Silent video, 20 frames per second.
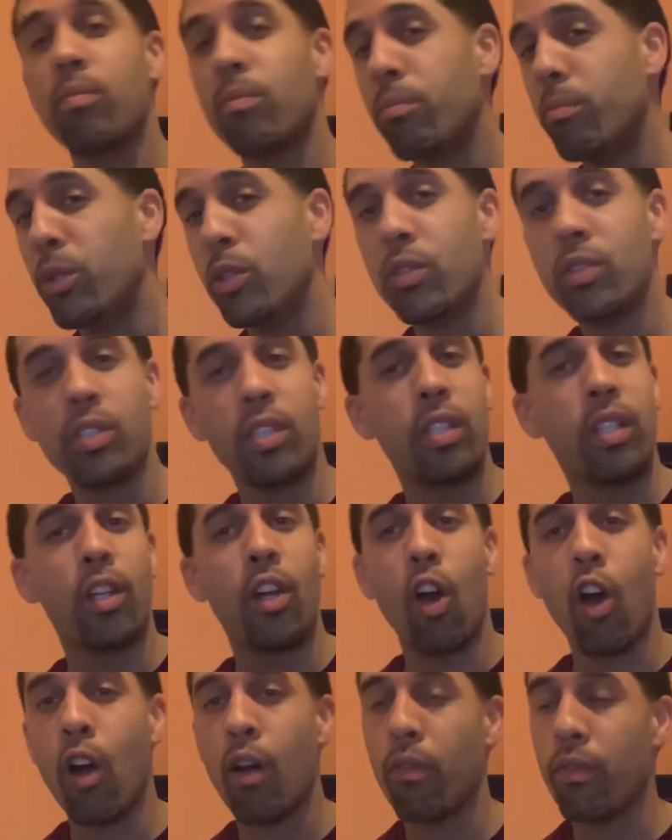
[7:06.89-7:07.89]
music,
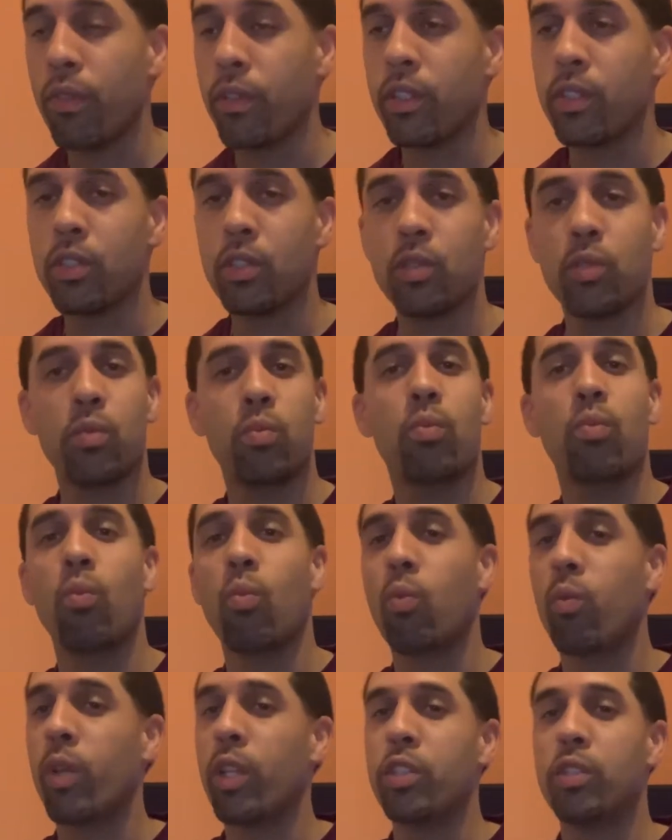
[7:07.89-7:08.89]
office
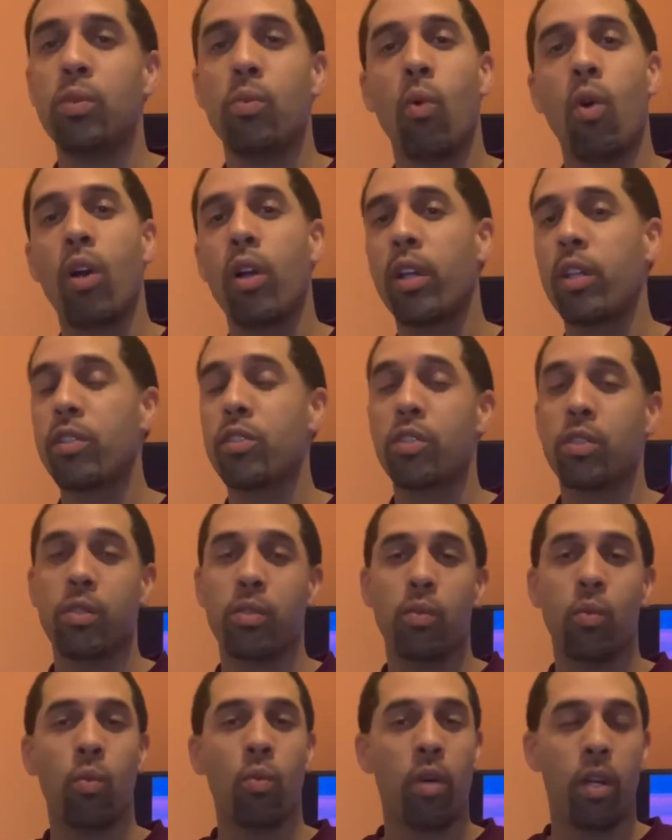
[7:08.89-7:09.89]
that you walk into,
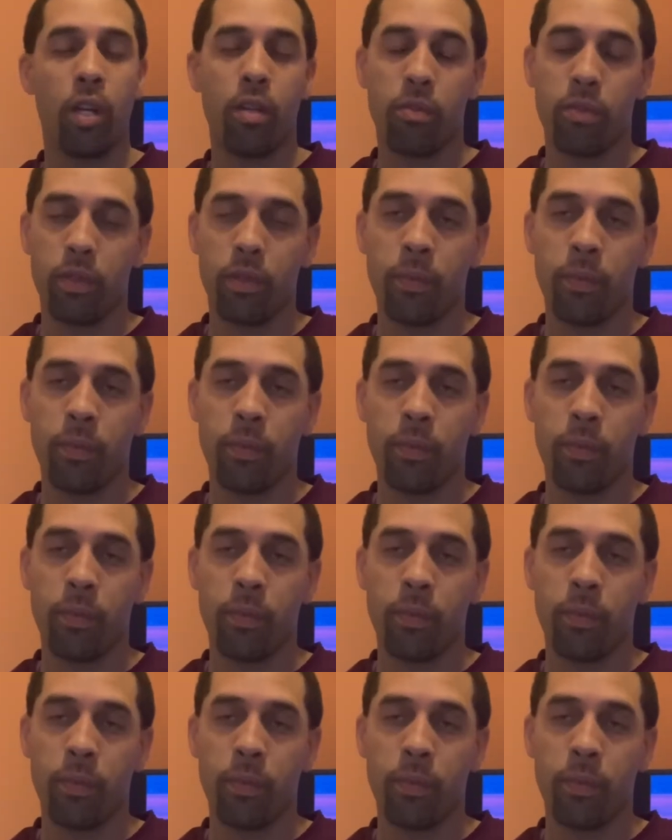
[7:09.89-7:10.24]
whatever.